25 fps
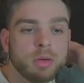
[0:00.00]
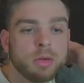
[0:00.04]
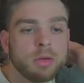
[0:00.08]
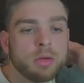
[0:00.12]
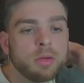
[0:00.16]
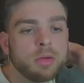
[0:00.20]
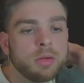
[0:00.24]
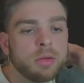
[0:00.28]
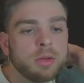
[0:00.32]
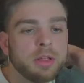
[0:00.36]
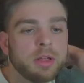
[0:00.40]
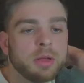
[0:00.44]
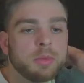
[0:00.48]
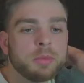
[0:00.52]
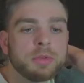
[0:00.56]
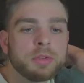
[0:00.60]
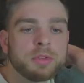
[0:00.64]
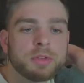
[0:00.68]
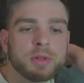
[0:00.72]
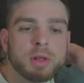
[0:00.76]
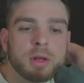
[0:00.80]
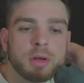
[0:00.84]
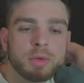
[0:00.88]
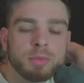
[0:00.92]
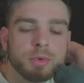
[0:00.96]
Liam does a
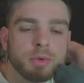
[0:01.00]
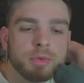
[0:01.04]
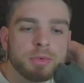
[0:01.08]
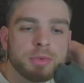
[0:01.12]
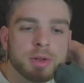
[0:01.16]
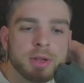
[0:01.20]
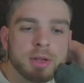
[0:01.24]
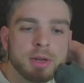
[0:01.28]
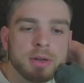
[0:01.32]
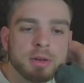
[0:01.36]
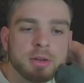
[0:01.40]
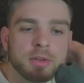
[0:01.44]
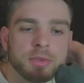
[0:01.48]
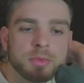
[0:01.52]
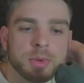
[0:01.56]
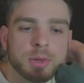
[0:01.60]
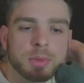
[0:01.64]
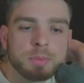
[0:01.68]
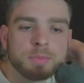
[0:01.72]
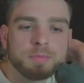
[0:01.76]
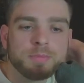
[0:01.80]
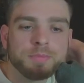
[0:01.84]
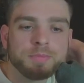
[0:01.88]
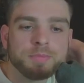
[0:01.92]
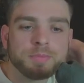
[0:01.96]
lot of roof cleaning as
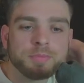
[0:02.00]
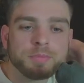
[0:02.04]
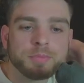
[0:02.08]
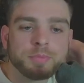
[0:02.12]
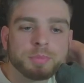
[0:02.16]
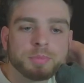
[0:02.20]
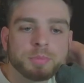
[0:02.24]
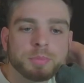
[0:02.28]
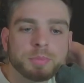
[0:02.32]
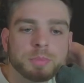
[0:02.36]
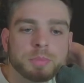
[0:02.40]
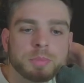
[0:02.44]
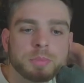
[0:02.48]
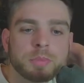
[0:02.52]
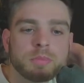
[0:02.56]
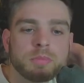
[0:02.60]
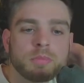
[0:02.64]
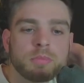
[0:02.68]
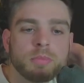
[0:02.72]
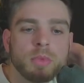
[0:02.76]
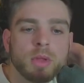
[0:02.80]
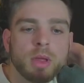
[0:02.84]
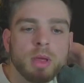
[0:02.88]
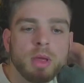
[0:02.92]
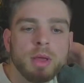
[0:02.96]
well.
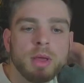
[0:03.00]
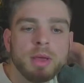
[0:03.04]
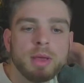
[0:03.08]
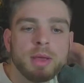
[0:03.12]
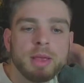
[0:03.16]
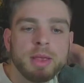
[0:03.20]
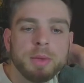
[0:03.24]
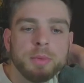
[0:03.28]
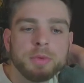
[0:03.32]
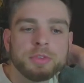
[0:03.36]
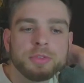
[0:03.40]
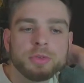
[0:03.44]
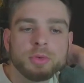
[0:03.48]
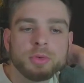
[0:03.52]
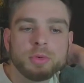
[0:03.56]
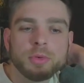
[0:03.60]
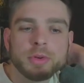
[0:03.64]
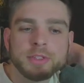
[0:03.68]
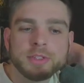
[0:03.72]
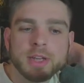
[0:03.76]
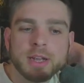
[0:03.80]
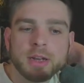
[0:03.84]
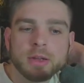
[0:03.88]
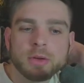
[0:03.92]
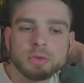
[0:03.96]
He was talking
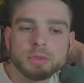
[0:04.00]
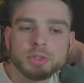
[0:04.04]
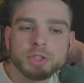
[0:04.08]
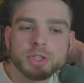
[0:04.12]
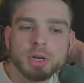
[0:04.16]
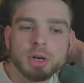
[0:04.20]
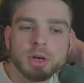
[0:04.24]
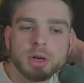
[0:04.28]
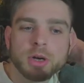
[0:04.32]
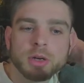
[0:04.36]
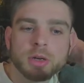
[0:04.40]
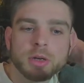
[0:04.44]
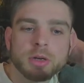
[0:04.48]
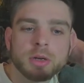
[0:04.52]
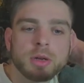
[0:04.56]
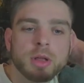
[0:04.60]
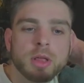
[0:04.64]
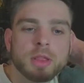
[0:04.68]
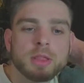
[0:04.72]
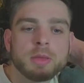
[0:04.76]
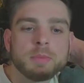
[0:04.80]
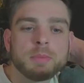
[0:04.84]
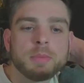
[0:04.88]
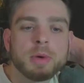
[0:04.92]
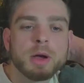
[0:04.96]
technical jargon.
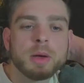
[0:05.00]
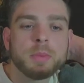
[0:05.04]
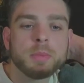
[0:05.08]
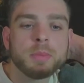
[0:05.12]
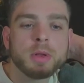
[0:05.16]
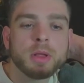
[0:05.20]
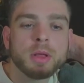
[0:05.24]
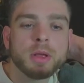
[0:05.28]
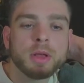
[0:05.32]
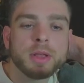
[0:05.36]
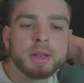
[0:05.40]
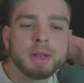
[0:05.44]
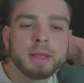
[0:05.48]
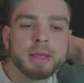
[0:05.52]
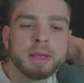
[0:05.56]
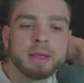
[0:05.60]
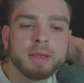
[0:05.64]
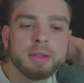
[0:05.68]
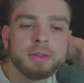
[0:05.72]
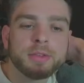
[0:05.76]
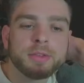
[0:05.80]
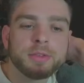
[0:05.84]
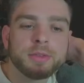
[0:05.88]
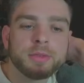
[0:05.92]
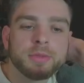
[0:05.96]
The bottom line
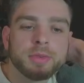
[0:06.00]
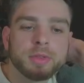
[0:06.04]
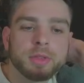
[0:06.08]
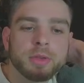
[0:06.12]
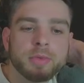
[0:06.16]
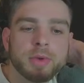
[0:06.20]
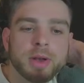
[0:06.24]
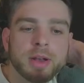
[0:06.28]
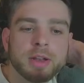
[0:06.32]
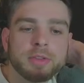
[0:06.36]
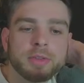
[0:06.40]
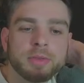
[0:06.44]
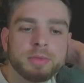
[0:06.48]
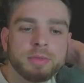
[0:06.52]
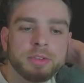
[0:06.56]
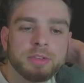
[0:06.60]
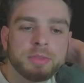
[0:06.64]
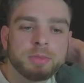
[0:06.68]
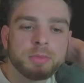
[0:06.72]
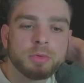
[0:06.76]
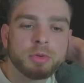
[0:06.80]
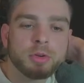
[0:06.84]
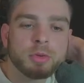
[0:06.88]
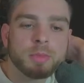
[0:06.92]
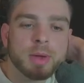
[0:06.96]
is, for the relatively
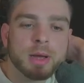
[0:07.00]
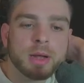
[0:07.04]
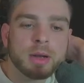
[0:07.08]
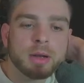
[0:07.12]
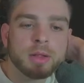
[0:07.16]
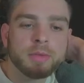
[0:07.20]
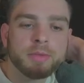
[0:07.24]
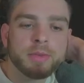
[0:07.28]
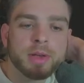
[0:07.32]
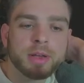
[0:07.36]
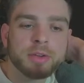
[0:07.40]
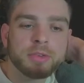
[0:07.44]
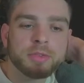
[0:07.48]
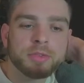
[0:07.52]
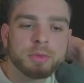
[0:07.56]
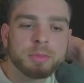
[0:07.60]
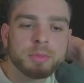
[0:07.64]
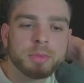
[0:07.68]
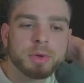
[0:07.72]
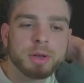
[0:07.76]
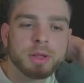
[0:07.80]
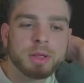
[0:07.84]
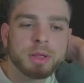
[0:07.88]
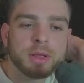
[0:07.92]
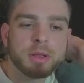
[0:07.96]
small amount of extra
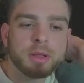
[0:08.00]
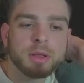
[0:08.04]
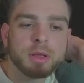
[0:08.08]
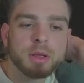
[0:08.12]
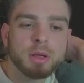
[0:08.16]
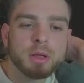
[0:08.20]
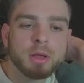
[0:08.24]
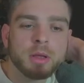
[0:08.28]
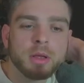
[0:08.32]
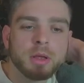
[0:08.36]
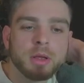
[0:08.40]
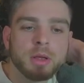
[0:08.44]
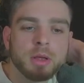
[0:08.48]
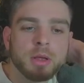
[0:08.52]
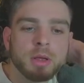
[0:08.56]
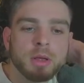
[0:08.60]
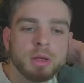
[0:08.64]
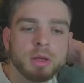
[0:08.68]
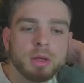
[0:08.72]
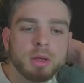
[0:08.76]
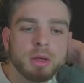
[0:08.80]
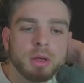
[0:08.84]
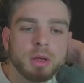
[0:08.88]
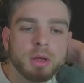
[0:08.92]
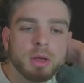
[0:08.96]
money,
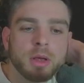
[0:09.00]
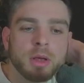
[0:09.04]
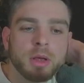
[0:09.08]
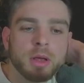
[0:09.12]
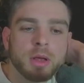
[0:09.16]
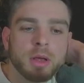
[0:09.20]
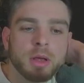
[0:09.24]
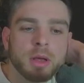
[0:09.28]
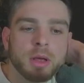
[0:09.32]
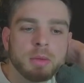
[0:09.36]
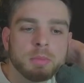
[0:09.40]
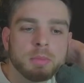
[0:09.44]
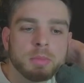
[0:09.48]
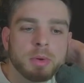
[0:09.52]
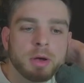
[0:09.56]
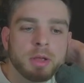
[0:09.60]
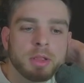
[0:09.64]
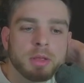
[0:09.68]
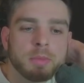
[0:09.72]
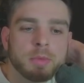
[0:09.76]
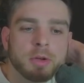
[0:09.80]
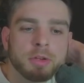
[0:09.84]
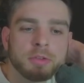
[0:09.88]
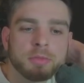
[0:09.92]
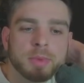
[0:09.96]
buy the
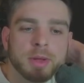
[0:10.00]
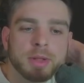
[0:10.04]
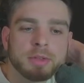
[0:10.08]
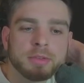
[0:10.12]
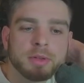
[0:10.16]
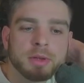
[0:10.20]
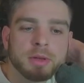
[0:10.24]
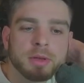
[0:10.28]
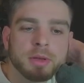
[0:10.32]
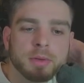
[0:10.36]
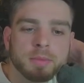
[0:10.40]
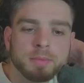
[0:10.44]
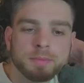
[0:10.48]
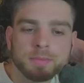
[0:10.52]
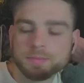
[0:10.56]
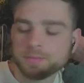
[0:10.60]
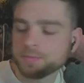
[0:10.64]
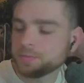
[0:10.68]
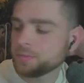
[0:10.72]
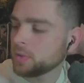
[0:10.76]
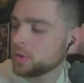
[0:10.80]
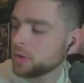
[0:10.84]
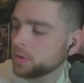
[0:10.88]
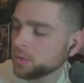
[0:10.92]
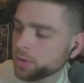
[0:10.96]
Mossmatic.
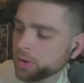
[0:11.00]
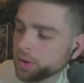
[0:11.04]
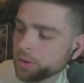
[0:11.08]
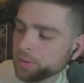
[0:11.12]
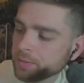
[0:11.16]
Okay.